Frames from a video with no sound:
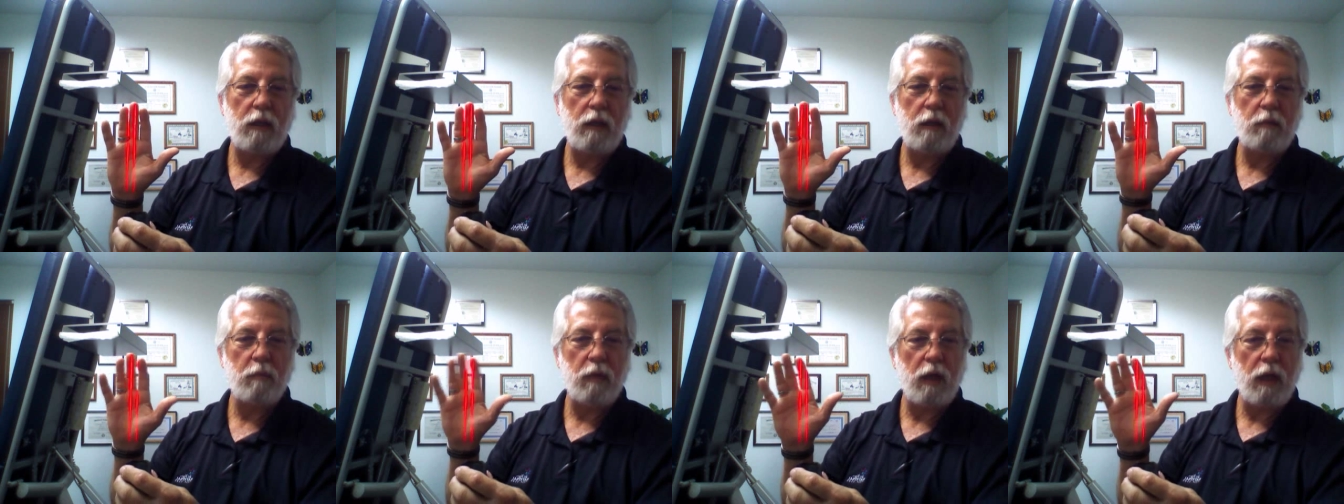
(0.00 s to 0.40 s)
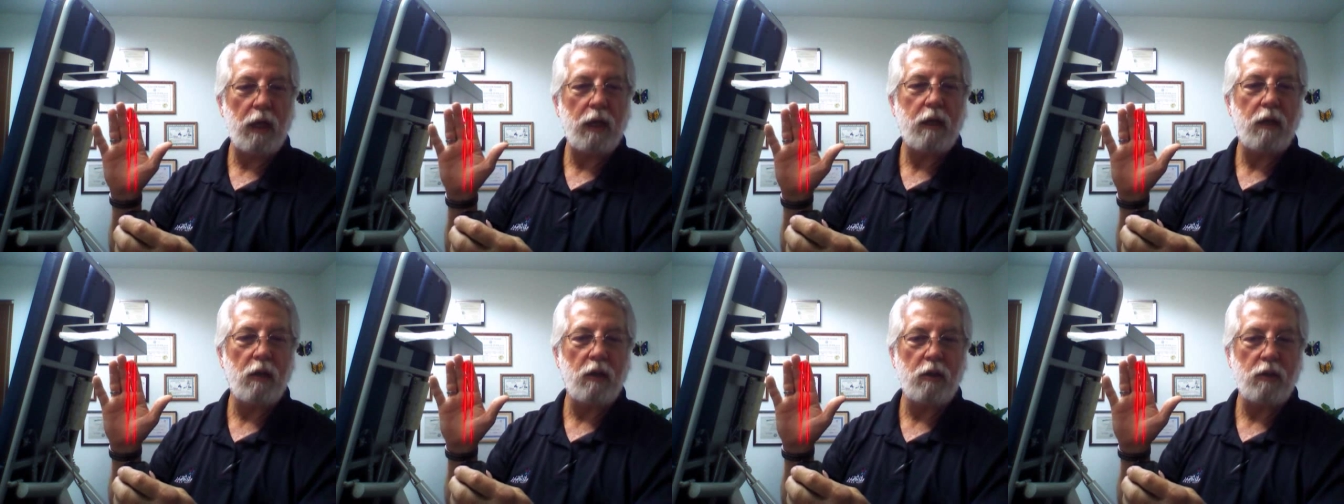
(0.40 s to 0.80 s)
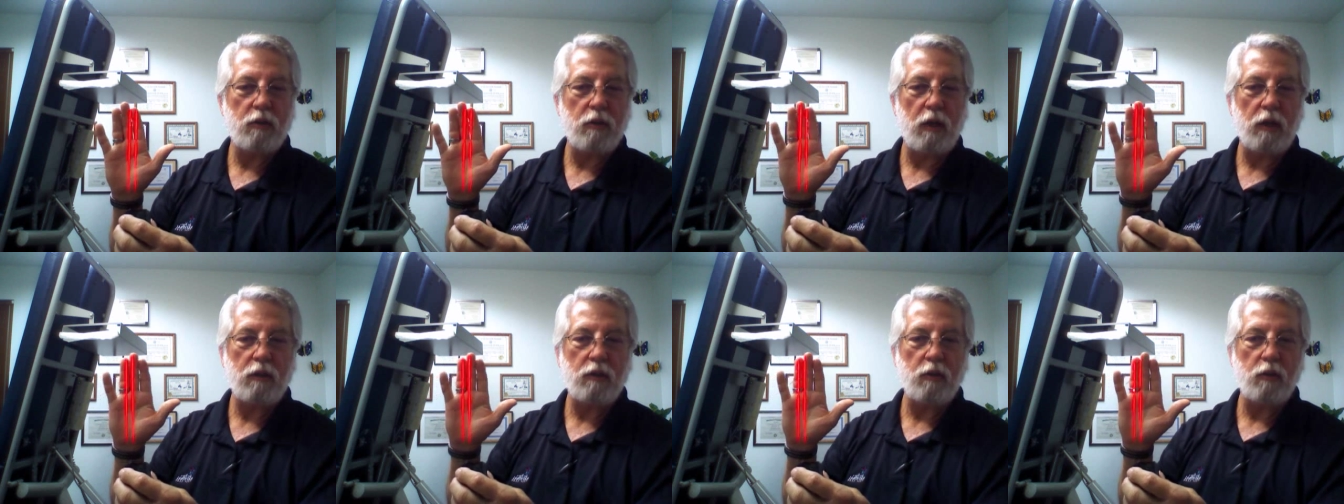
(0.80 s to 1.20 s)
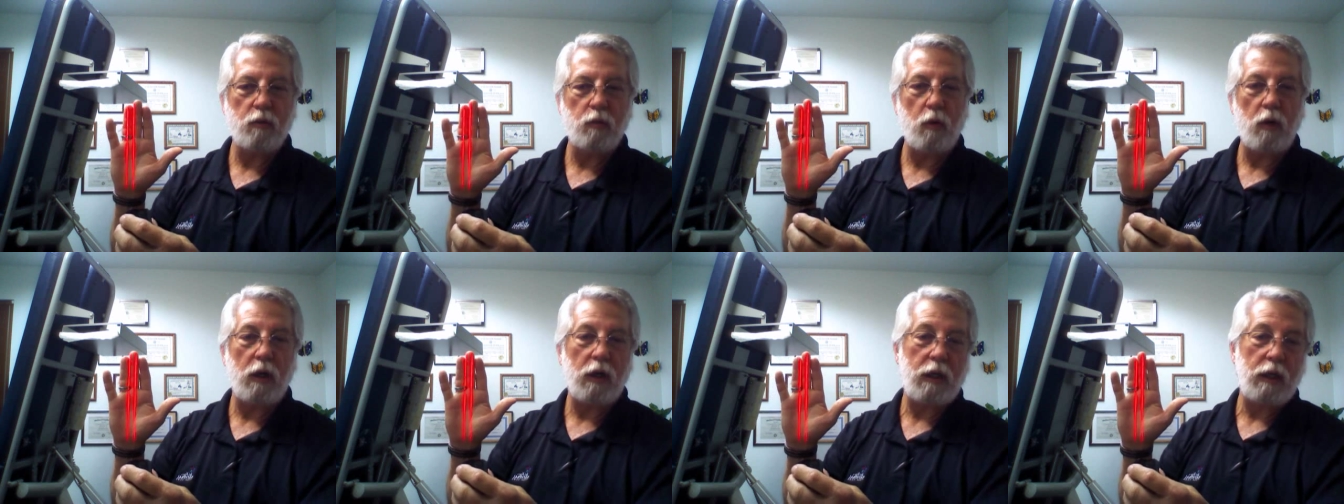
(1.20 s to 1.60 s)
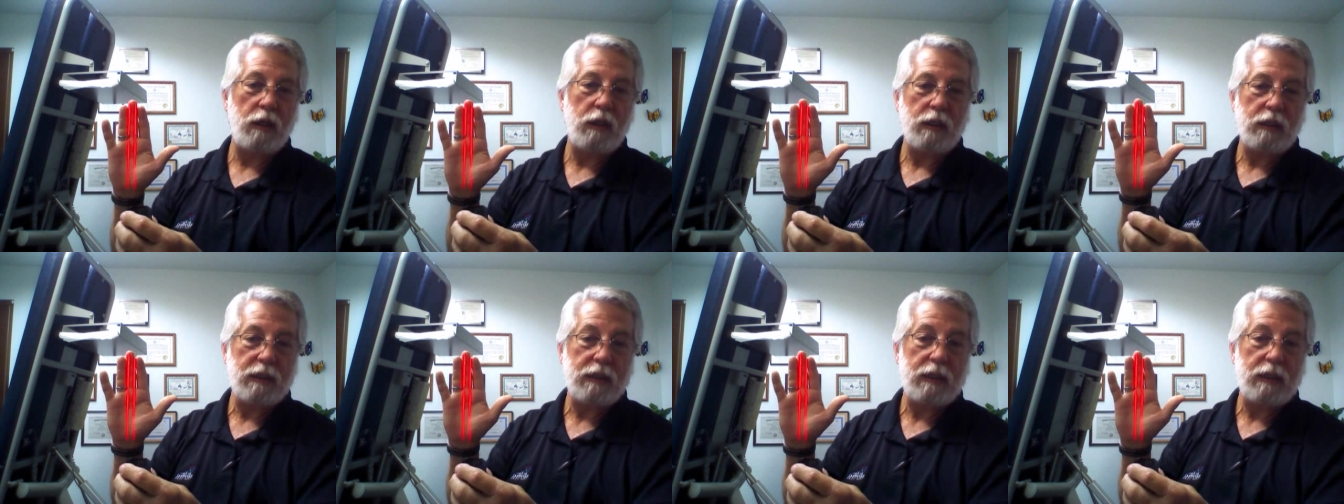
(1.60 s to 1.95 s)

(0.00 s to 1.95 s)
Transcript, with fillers: the molecular structures work in the